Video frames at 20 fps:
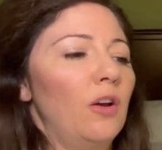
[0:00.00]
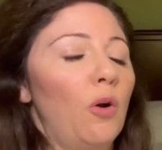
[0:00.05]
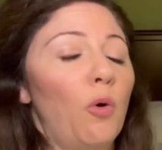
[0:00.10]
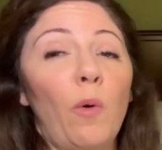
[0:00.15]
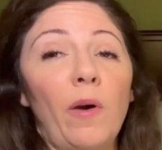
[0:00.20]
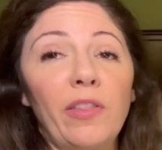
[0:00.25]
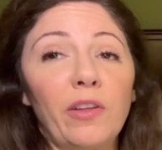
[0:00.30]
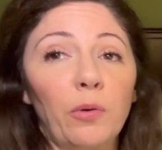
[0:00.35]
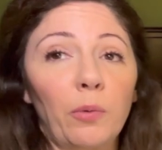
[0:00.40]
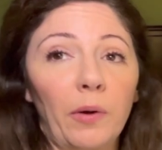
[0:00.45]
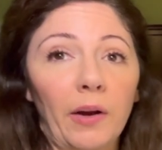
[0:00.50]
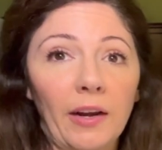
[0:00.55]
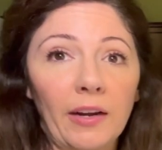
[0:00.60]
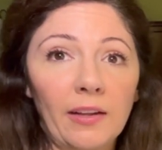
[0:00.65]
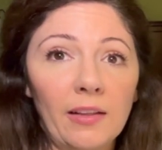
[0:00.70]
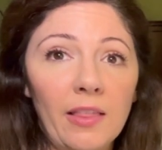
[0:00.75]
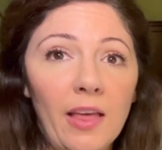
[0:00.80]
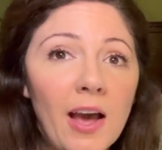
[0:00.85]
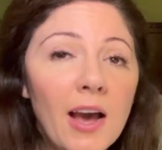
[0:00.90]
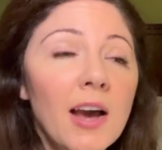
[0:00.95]
whether we're in
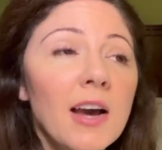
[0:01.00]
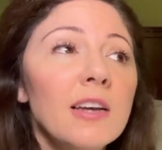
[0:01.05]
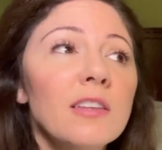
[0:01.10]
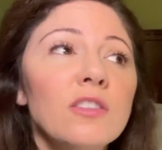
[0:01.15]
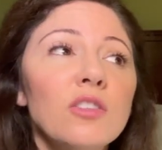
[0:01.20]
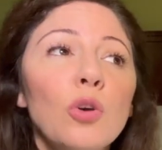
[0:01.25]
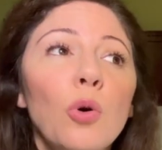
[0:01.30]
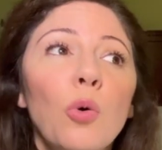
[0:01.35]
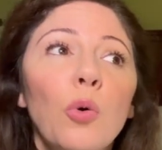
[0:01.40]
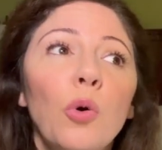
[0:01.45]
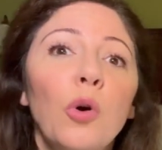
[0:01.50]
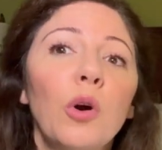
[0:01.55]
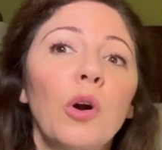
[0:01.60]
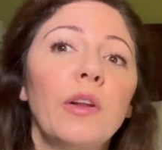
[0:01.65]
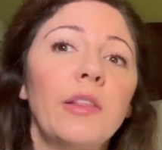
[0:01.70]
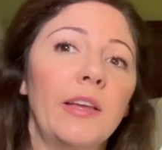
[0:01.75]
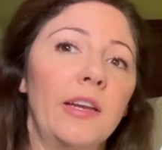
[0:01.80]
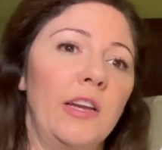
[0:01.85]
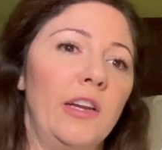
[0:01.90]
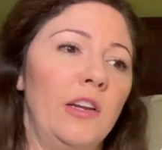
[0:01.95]
class or
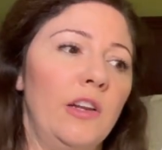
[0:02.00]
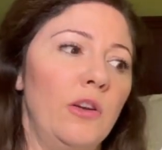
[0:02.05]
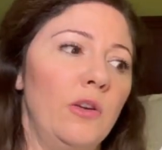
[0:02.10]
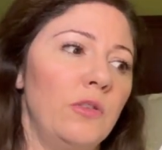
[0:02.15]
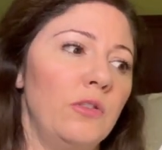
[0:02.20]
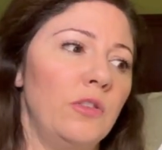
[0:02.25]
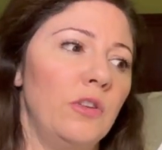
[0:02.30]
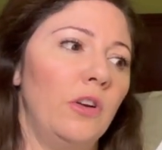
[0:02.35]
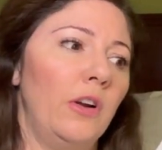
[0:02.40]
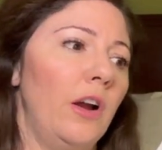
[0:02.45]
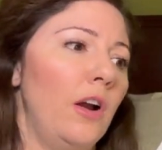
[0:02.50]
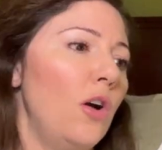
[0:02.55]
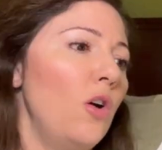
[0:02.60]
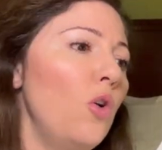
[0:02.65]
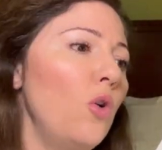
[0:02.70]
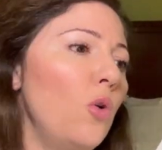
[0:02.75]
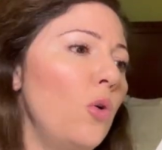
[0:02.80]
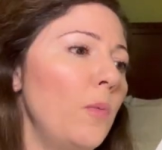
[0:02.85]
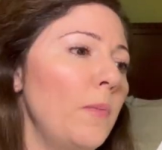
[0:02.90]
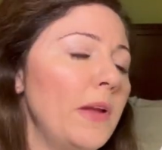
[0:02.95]
the kiddos are at
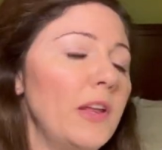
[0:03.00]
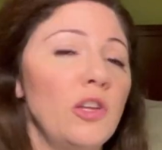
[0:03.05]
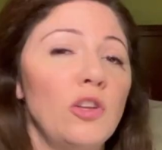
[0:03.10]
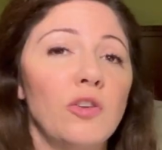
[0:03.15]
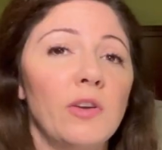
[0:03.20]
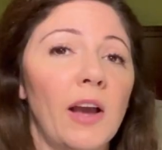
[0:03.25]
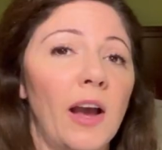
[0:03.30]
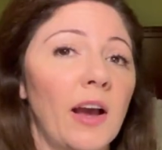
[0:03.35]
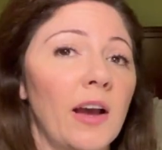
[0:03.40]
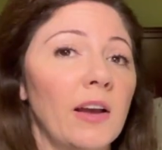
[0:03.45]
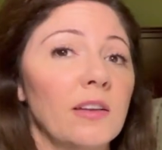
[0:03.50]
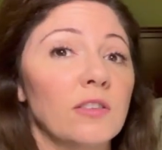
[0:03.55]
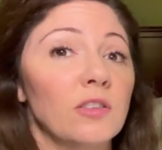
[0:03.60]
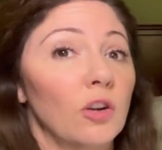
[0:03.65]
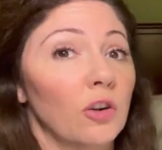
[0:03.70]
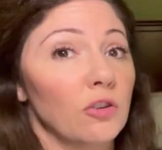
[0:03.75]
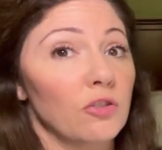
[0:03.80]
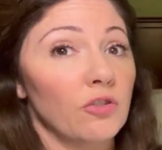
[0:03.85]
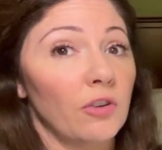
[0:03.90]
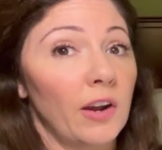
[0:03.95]
home and you guys
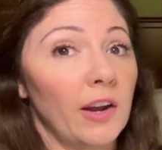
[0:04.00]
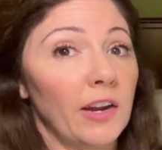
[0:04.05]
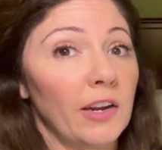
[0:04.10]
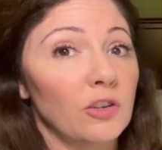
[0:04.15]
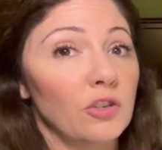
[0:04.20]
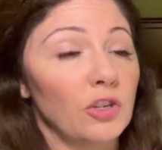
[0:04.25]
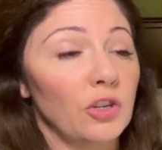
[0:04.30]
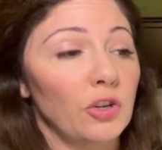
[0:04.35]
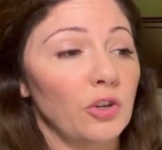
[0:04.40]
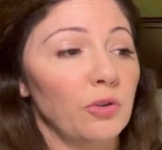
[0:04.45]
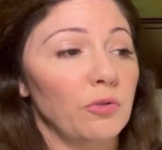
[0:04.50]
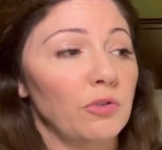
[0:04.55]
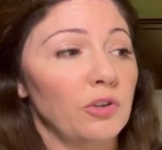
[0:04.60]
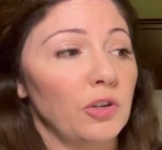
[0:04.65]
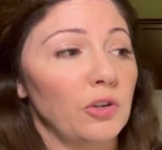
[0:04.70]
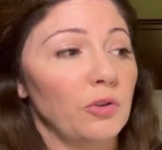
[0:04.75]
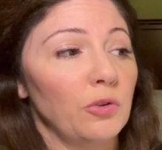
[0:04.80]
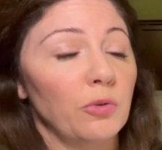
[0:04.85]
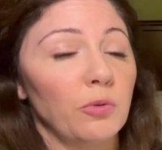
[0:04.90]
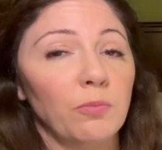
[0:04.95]
are trying to
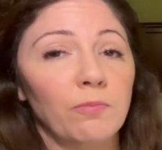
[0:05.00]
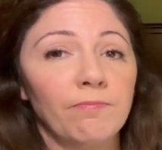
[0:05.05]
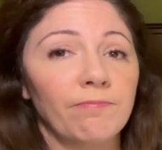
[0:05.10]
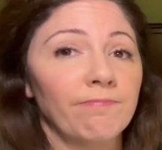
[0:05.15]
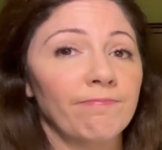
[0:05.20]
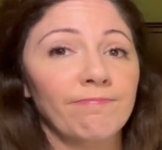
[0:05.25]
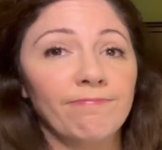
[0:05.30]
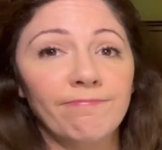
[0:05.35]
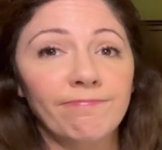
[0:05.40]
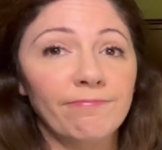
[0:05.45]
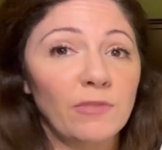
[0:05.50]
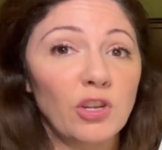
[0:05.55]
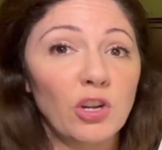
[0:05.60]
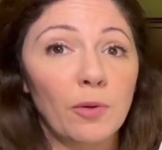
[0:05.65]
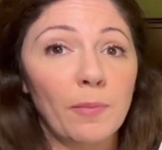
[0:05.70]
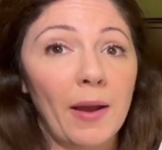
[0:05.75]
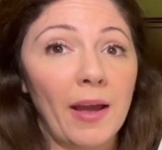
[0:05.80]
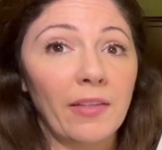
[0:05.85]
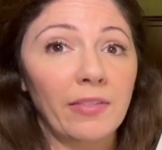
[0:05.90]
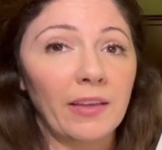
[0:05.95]
do your
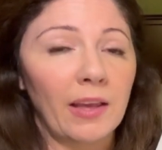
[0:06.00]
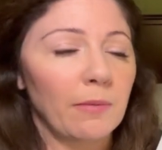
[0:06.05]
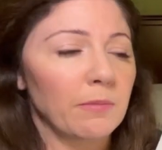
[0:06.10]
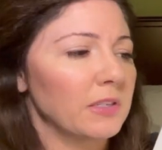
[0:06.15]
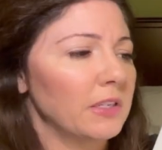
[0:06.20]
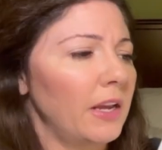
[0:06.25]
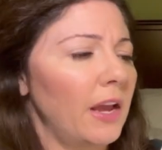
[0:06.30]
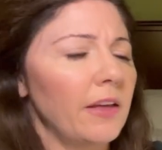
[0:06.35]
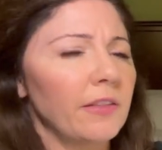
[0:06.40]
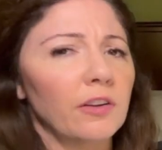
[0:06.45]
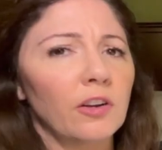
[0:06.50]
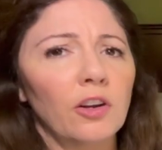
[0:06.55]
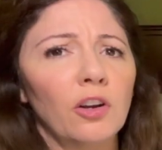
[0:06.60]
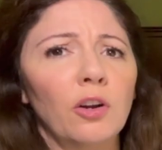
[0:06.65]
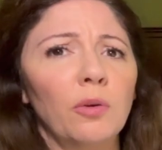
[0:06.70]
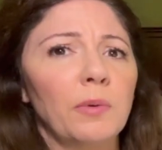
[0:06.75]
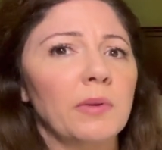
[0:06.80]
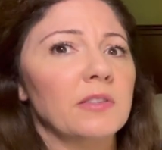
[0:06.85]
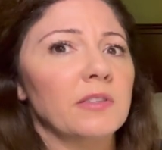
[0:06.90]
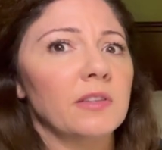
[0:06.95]
math games together
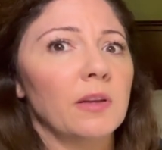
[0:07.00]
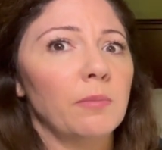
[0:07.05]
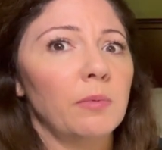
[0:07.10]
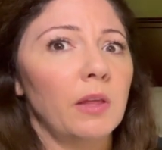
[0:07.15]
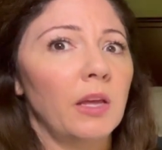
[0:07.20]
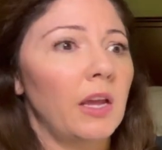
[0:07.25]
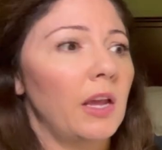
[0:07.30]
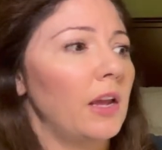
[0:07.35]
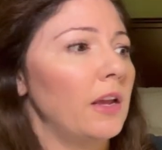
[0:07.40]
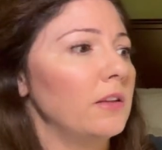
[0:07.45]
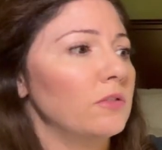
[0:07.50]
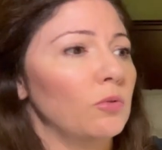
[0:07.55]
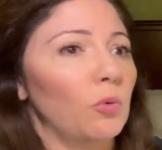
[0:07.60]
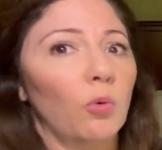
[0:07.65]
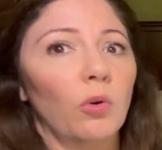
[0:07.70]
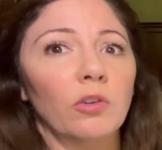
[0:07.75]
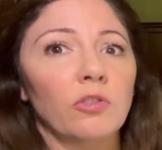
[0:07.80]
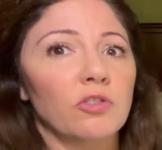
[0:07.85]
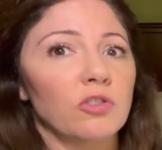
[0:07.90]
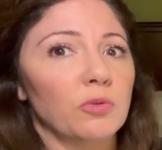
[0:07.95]
with siblings
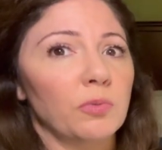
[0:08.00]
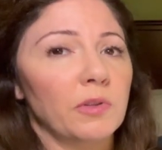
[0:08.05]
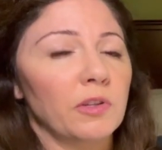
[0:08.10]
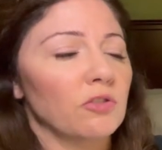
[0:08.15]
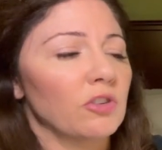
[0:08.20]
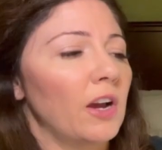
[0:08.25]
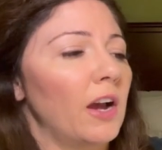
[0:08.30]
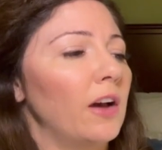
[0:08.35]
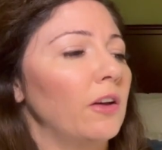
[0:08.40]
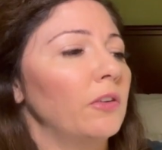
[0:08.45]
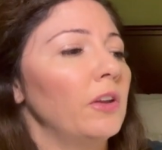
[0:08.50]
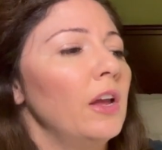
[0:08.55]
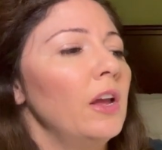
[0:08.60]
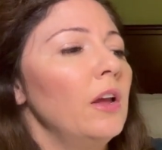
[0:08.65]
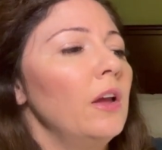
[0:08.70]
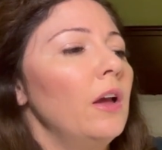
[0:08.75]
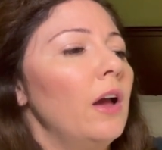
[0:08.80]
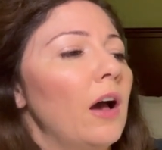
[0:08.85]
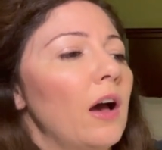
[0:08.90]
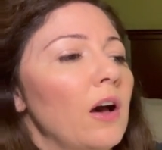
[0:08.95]
or just with your child,
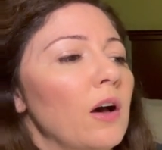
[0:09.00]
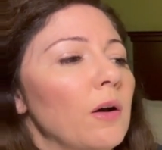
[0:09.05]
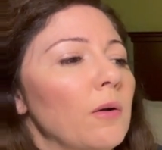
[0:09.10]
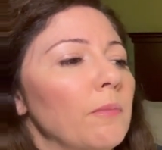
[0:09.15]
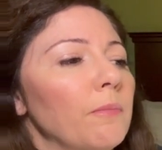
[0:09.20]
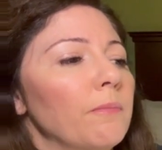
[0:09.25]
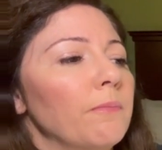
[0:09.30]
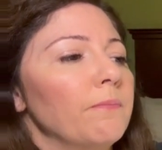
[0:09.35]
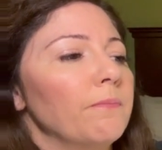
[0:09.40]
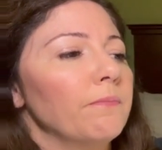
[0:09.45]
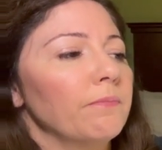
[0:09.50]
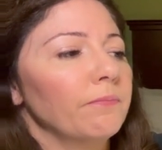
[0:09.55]
um,